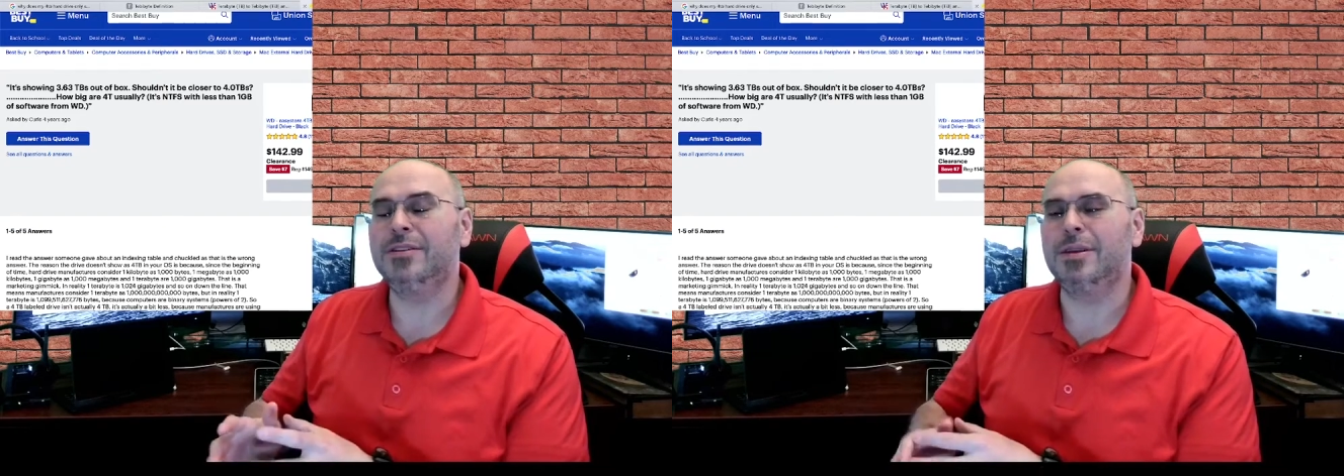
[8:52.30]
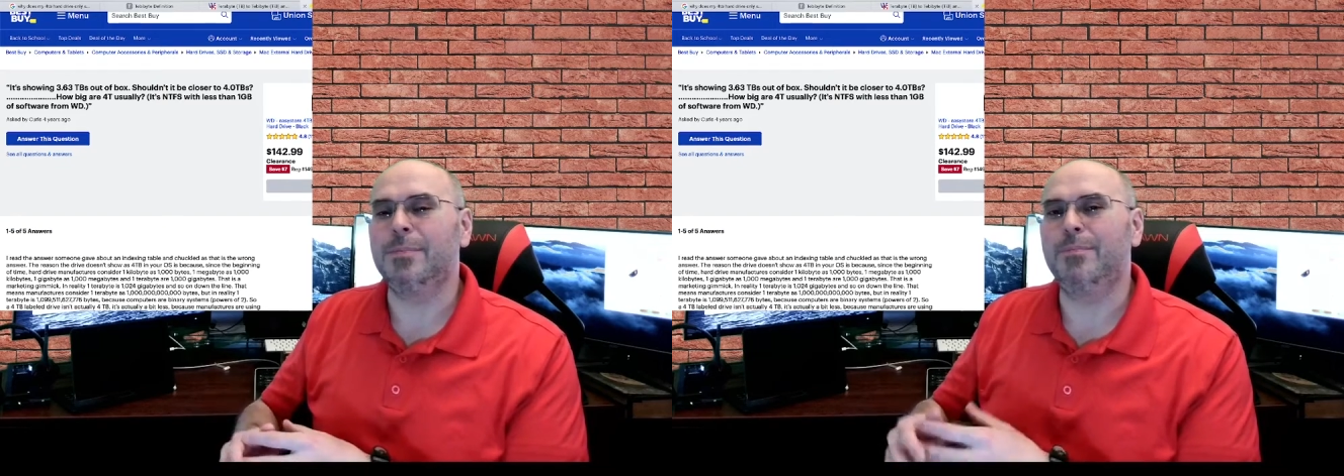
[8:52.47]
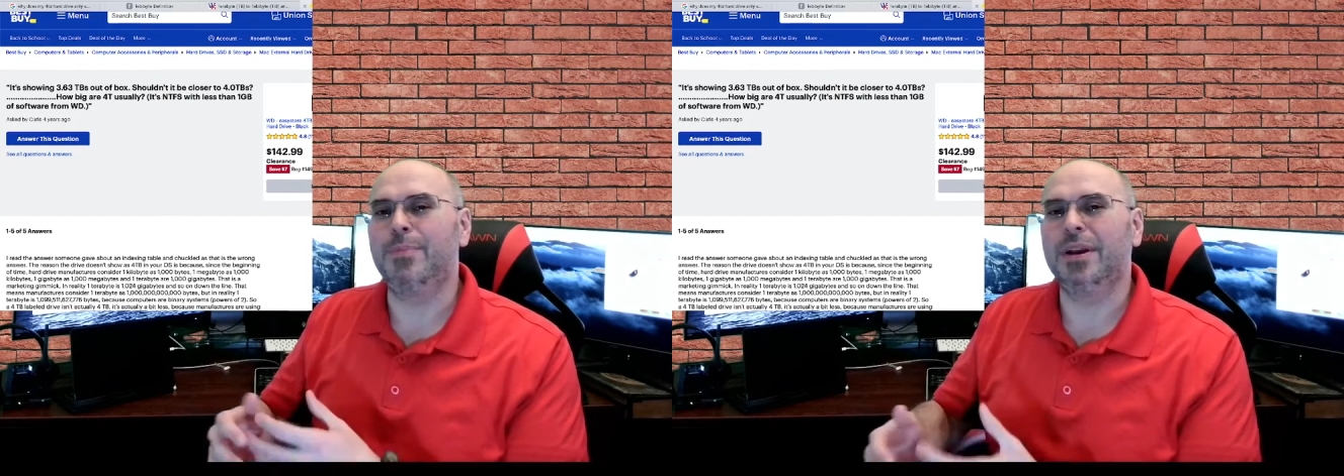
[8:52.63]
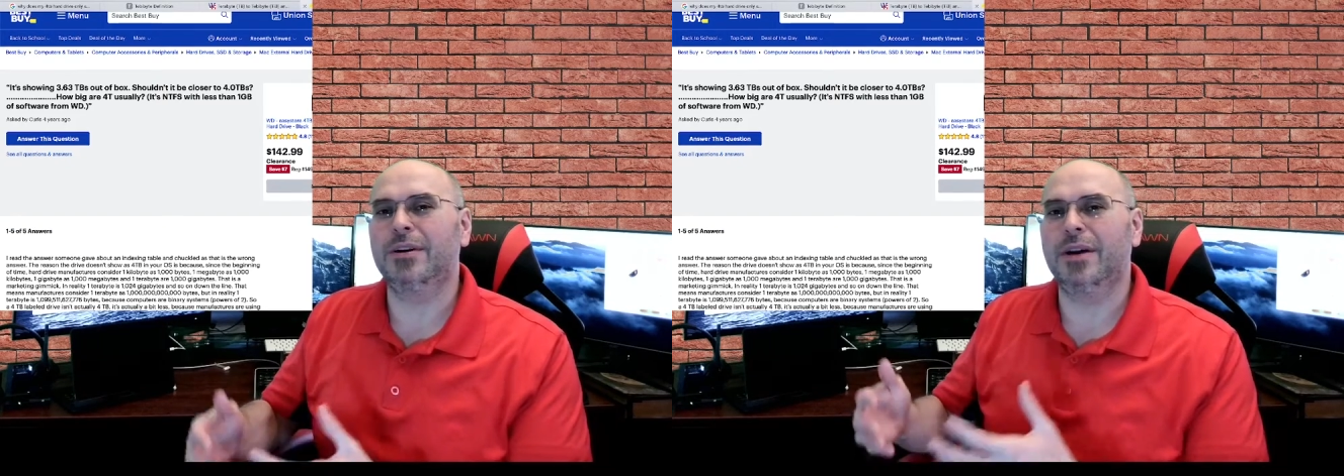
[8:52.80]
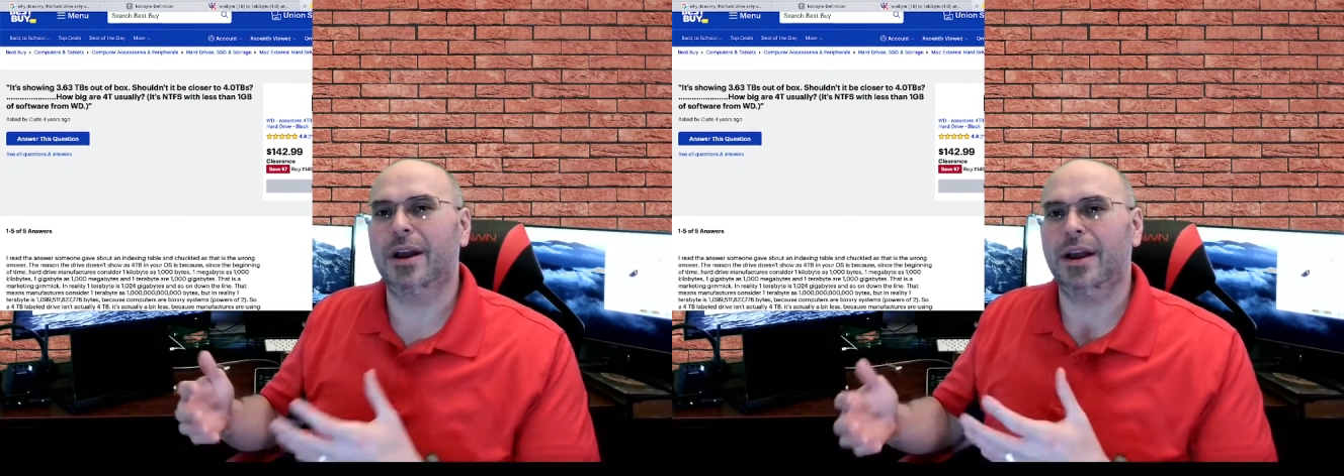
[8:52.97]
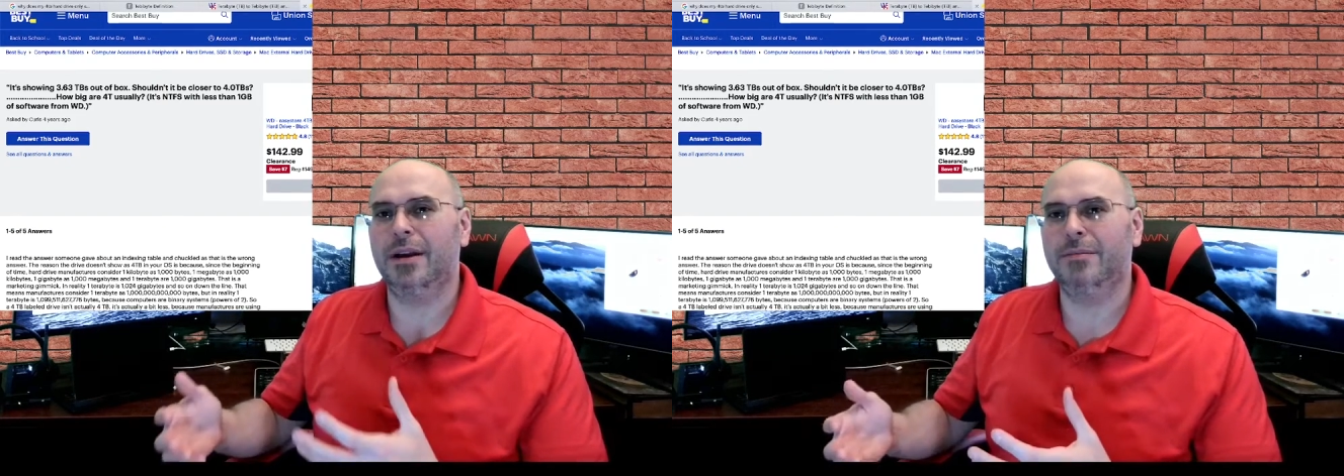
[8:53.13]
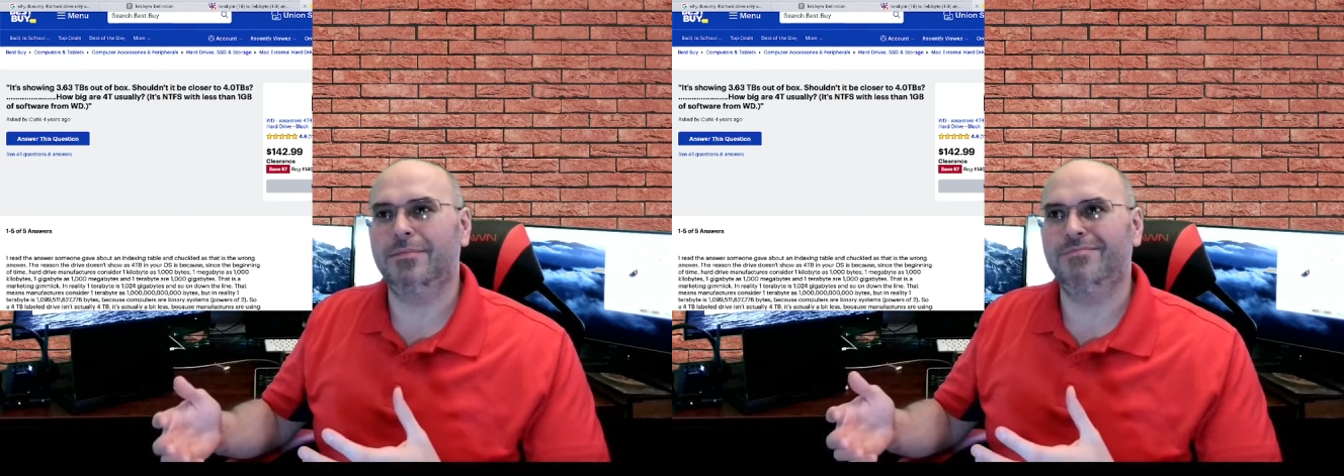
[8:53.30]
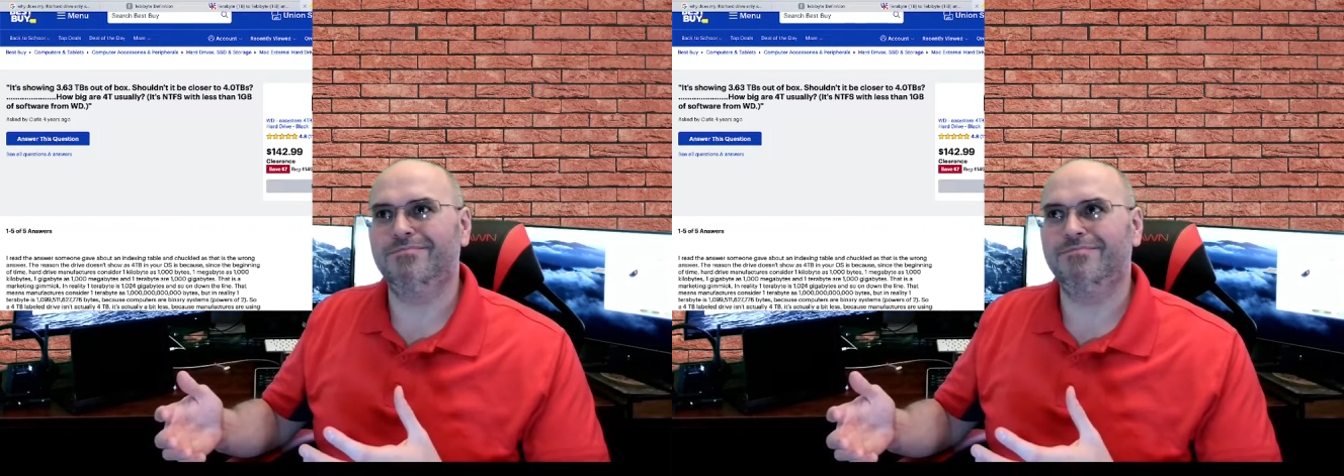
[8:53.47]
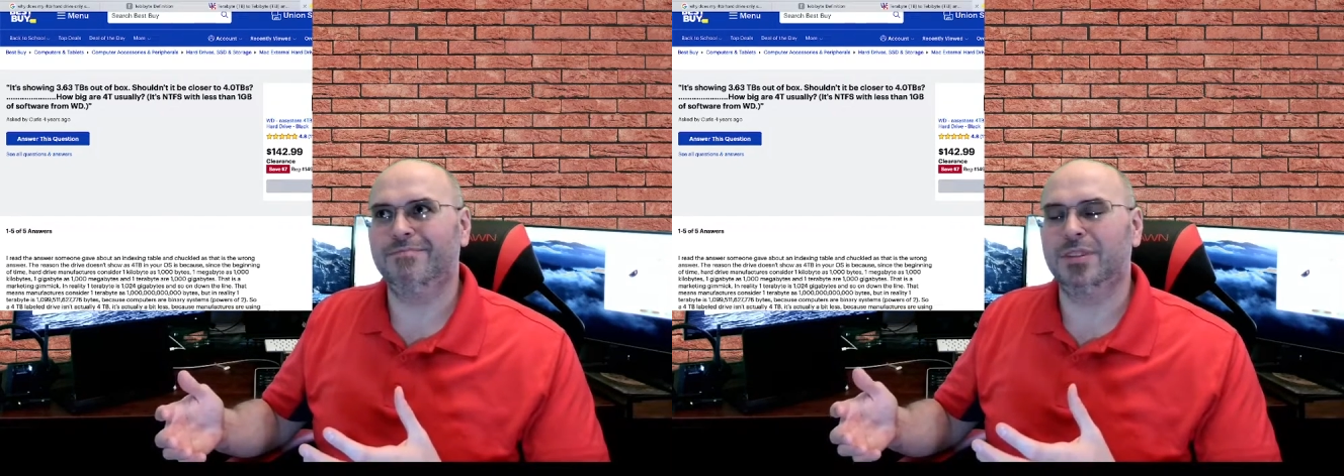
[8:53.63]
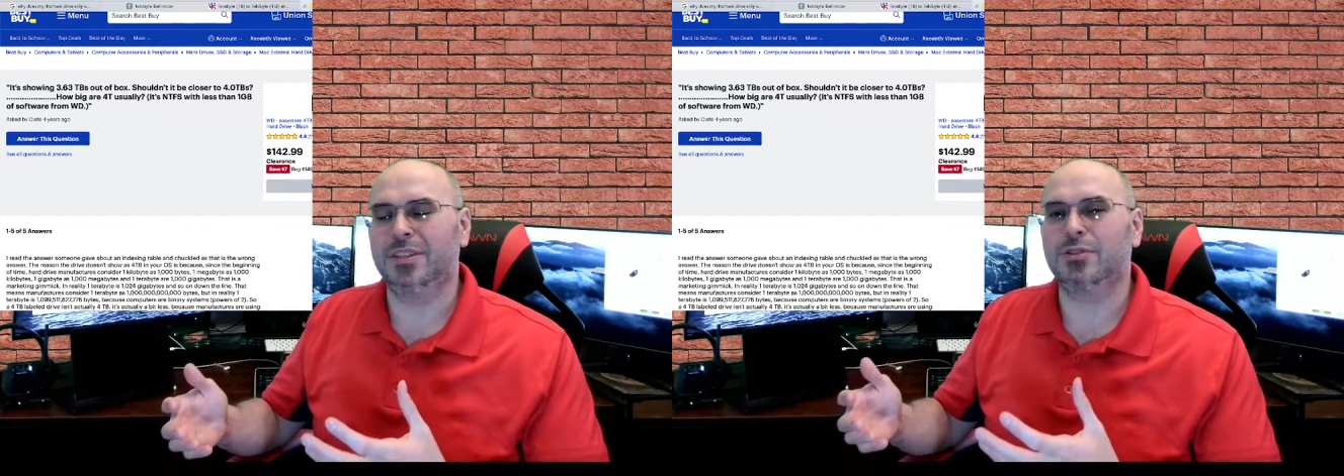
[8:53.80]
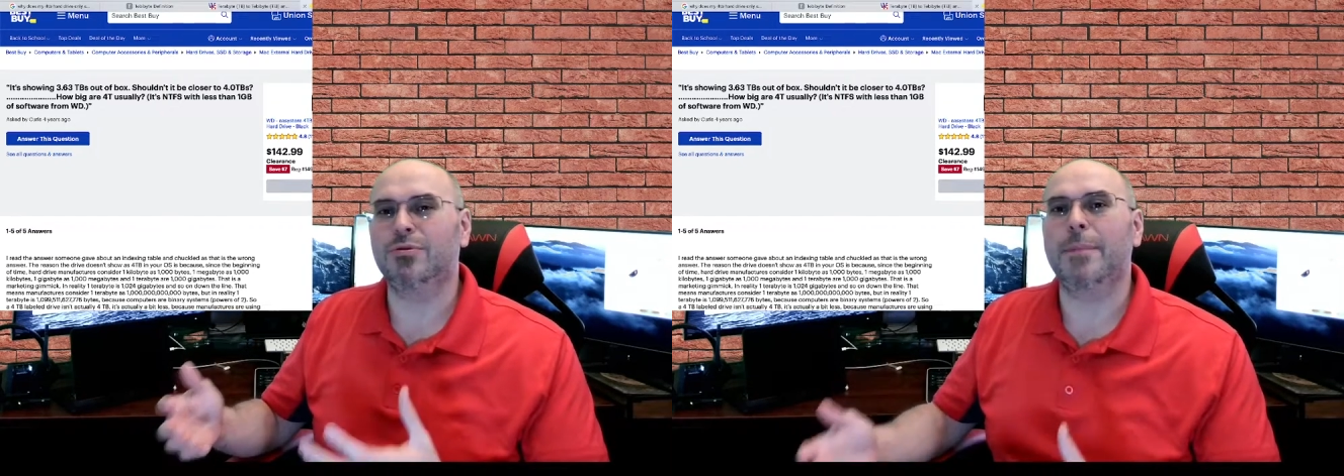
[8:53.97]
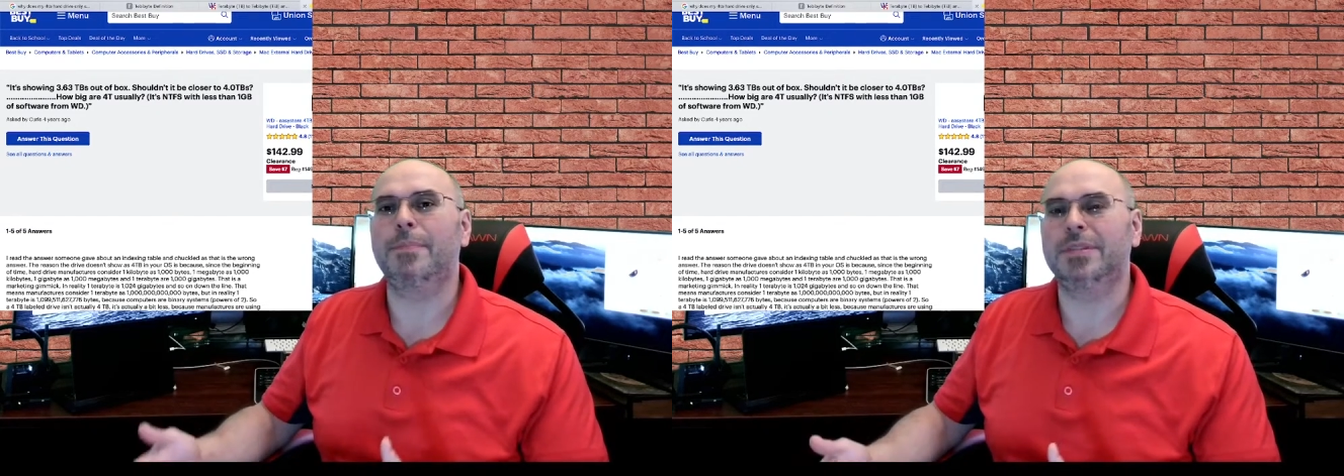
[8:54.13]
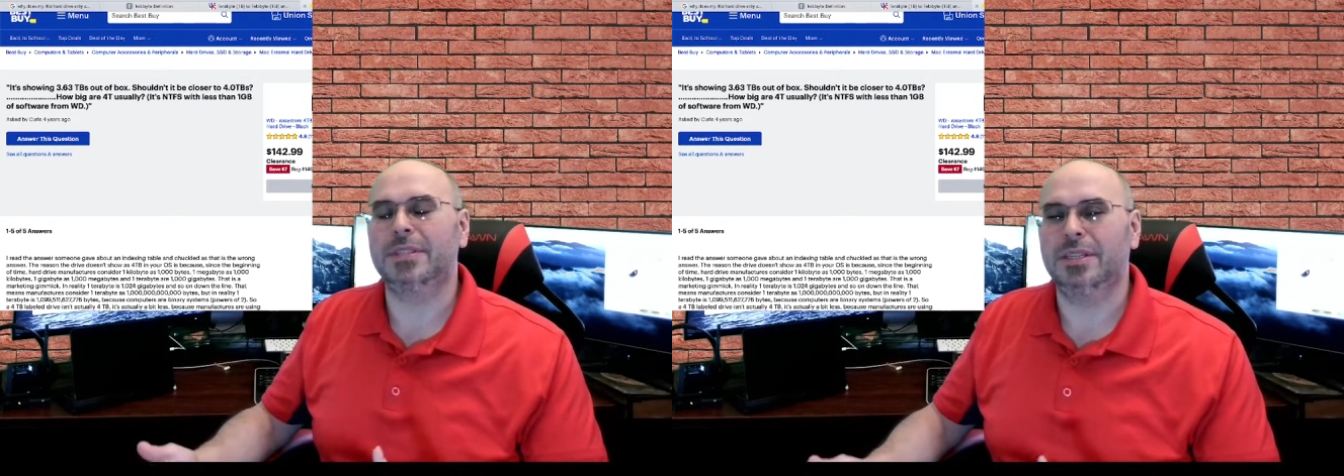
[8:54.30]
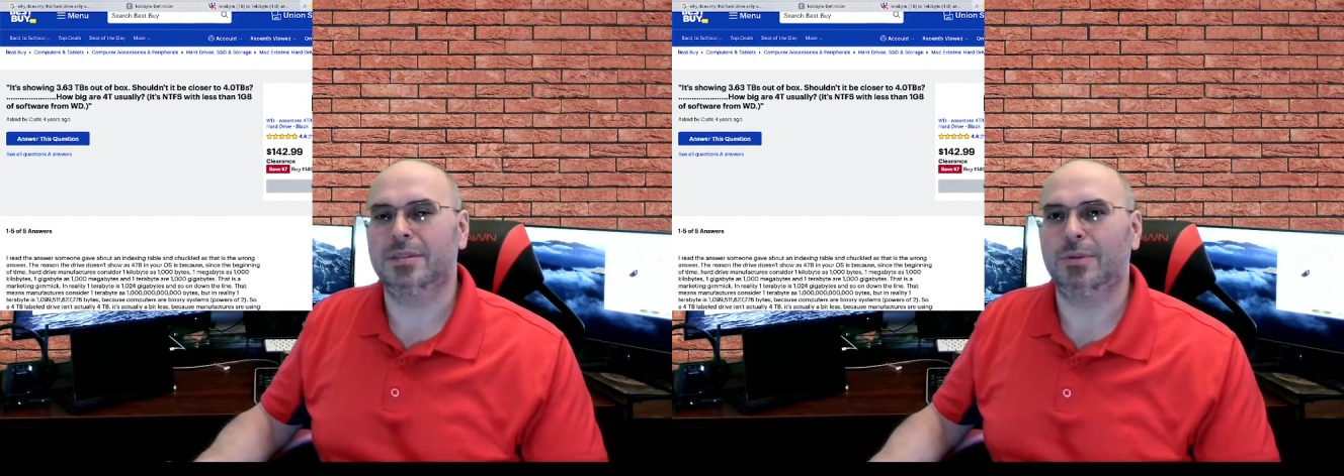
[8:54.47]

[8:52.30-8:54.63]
bigger discrepancies